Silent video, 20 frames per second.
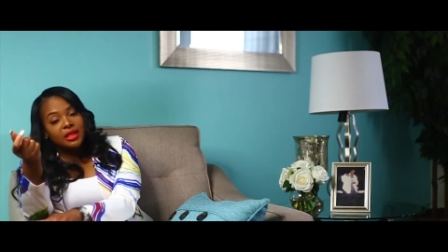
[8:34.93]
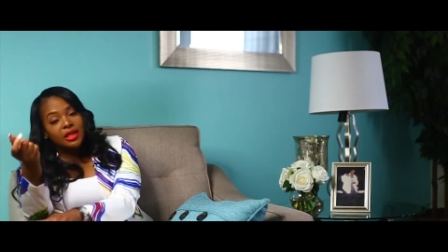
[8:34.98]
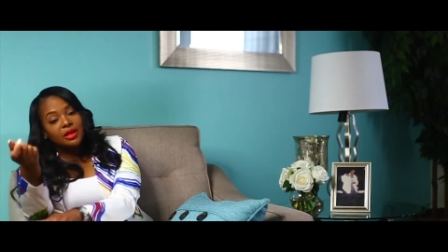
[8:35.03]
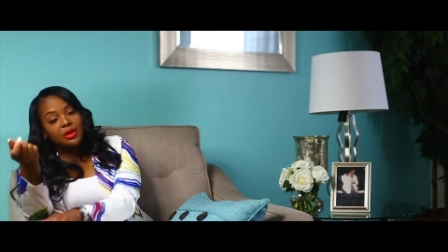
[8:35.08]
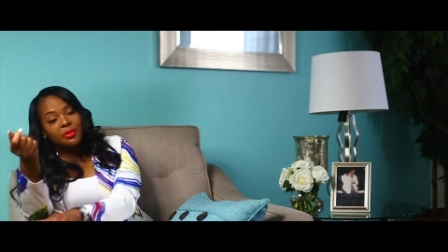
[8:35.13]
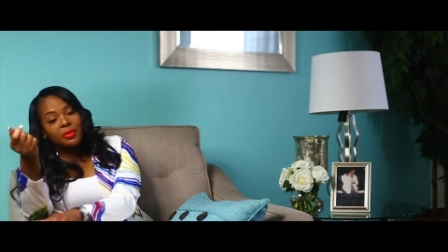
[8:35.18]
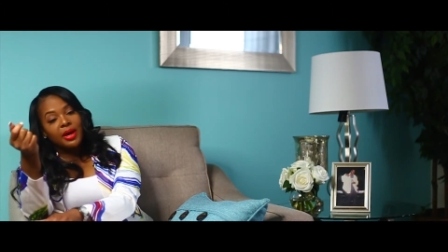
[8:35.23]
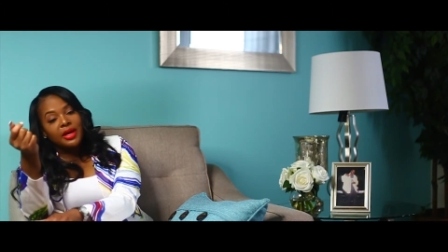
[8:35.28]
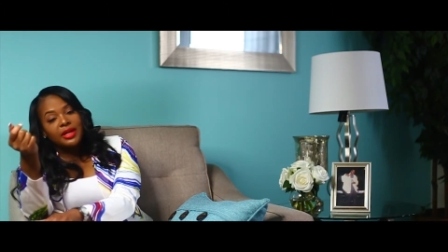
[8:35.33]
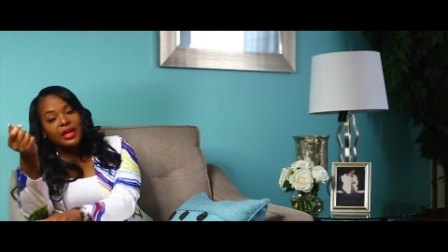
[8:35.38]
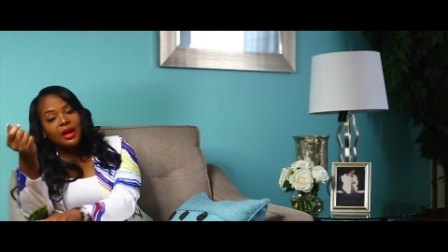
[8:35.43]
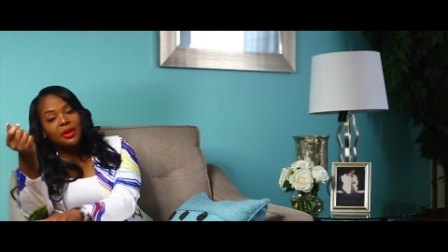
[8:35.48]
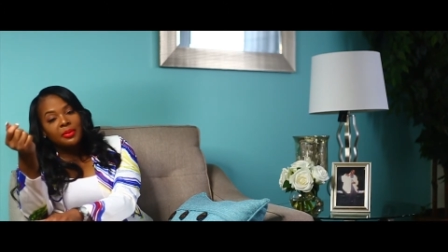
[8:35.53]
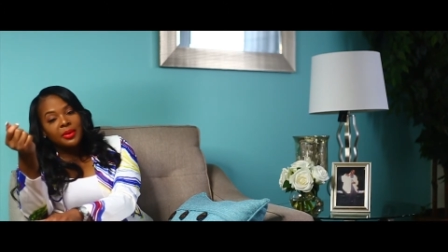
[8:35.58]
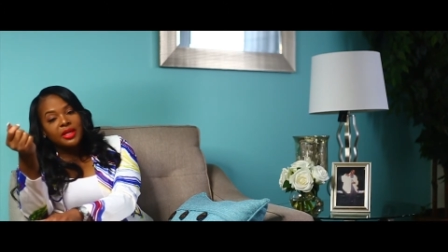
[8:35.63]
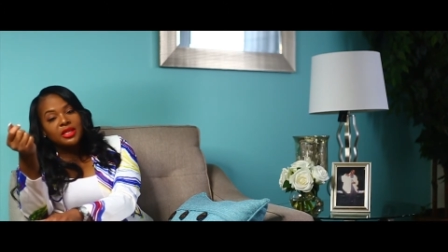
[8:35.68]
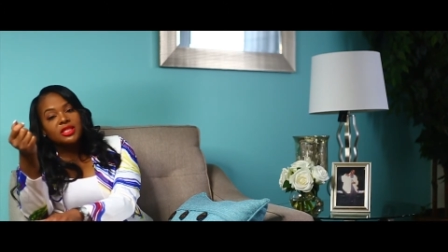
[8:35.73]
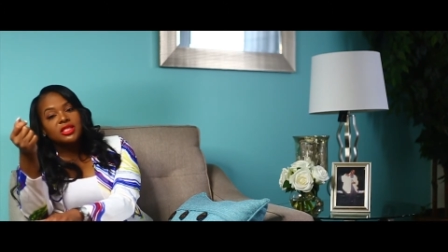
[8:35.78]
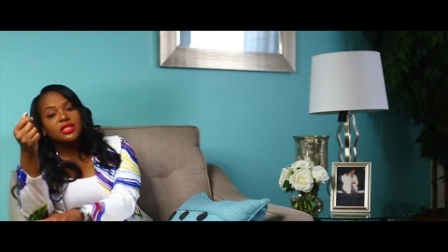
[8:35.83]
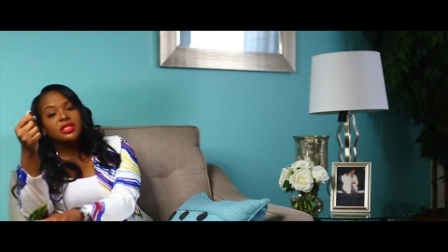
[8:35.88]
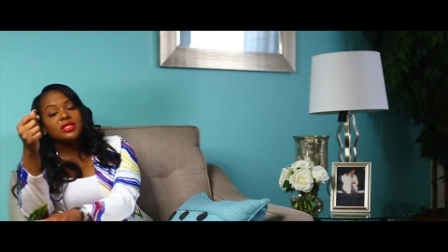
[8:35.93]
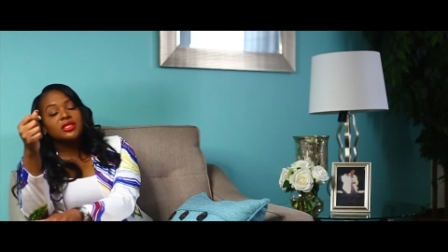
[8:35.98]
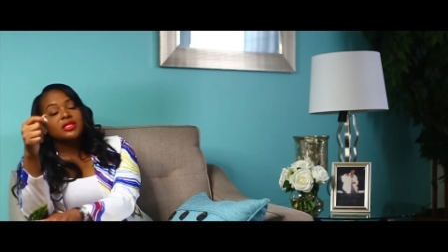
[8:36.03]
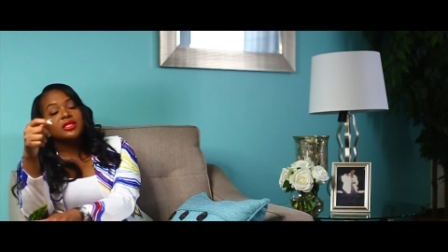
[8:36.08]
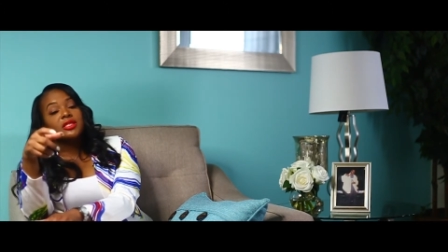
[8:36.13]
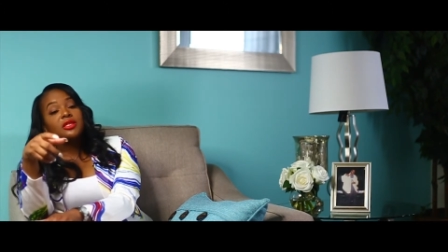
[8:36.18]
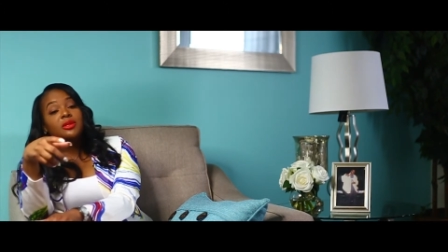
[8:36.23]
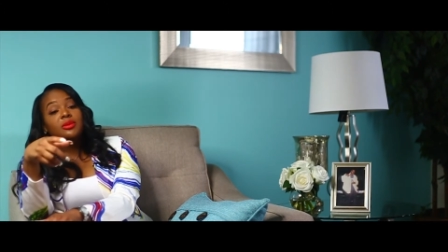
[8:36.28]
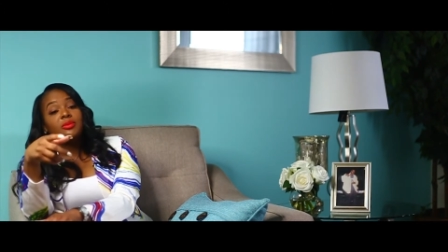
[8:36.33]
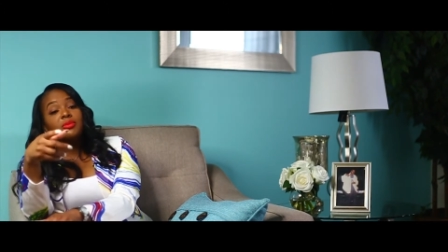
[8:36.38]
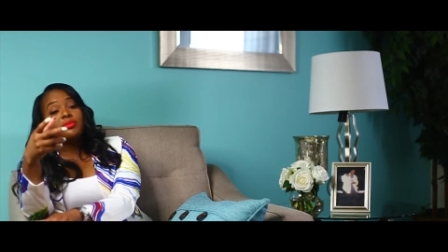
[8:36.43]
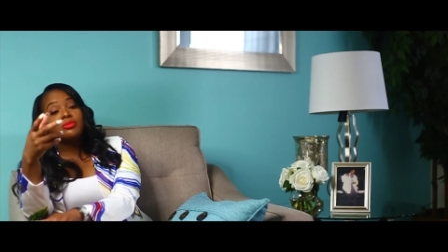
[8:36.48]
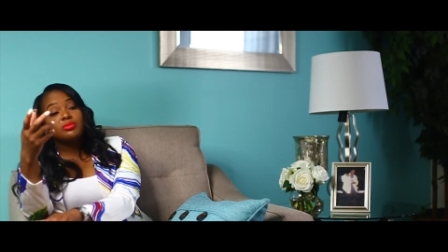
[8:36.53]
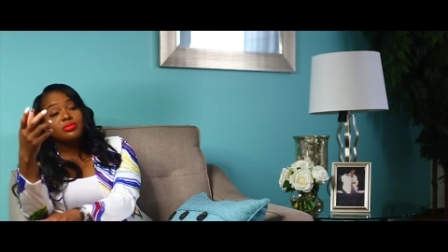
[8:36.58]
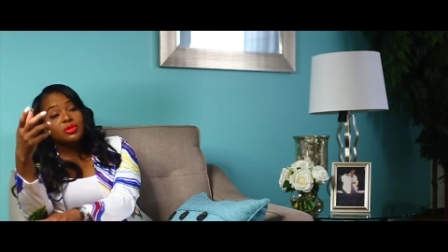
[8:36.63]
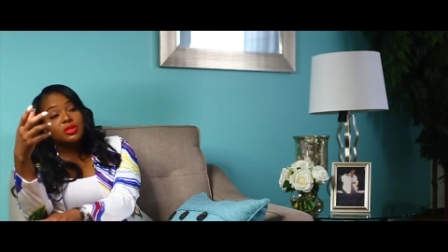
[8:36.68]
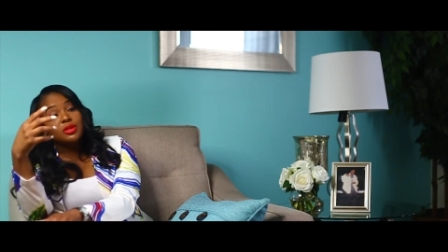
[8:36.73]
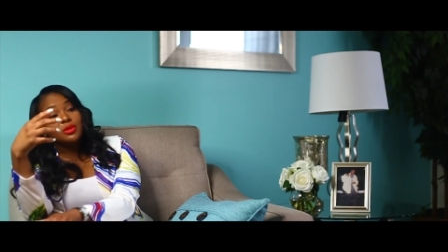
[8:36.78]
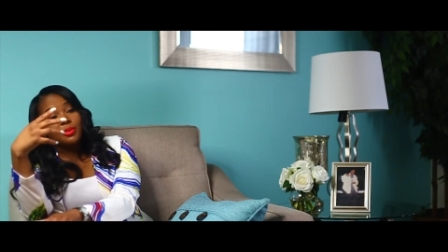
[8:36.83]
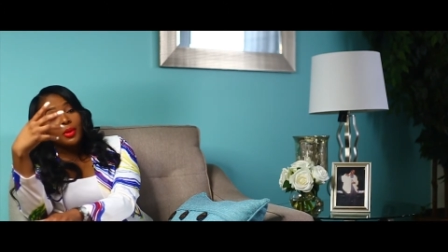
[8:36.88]
in the right direction and to
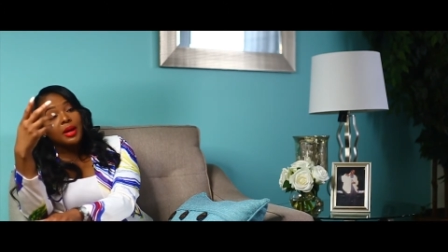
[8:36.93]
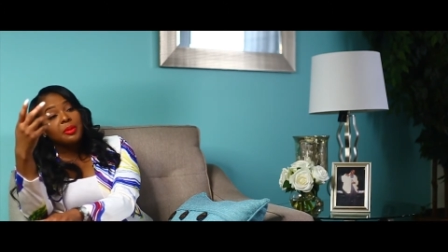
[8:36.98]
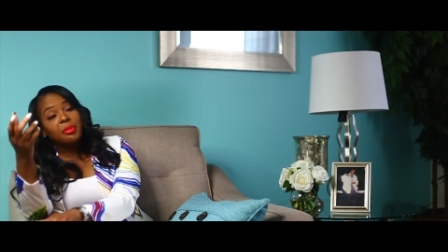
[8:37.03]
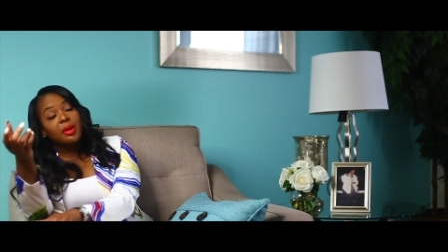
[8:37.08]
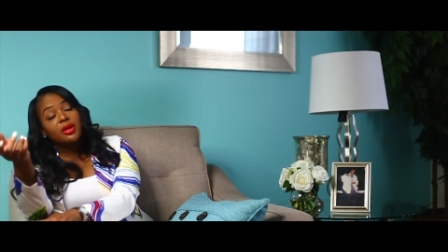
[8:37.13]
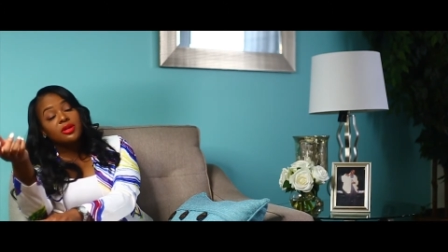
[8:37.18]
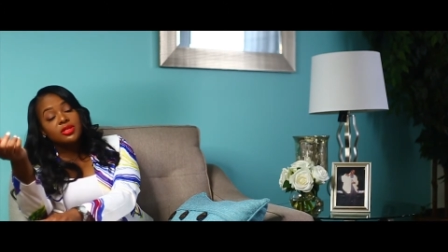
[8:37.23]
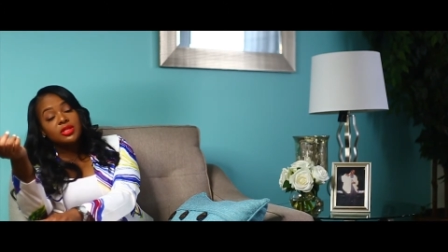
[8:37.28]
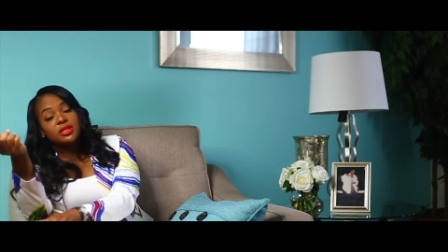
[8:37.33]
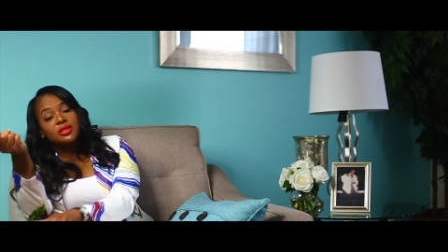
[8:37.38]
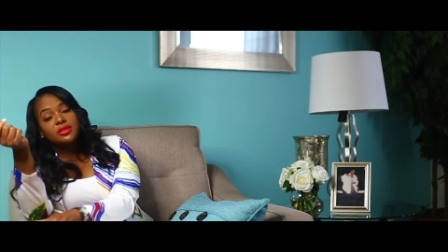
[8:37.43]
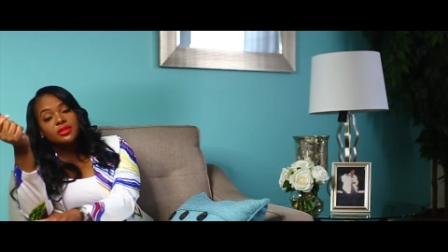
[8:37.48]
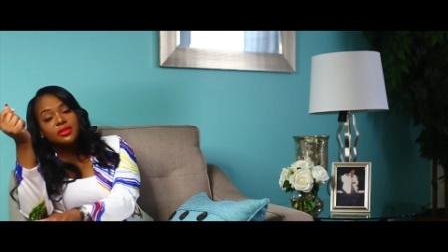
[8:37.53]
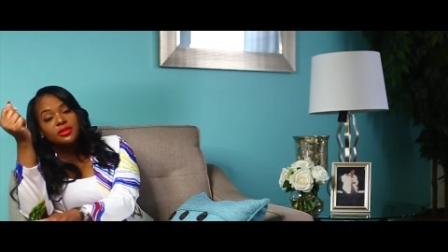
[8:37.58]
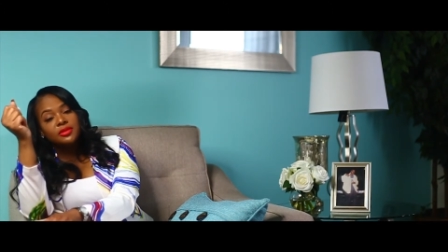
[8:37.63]
the right person.